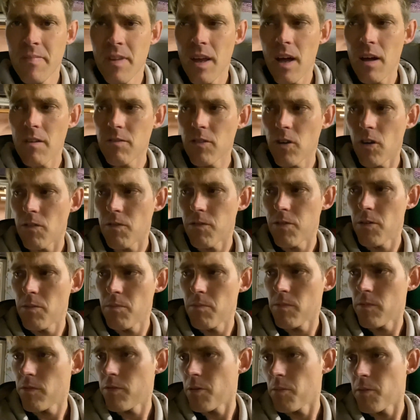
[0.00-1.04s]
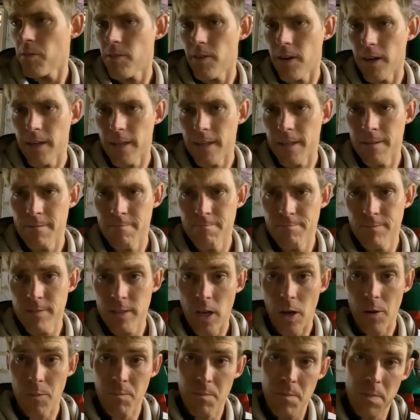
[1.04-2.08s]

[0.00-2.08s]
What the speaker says: I've got from a friend. So,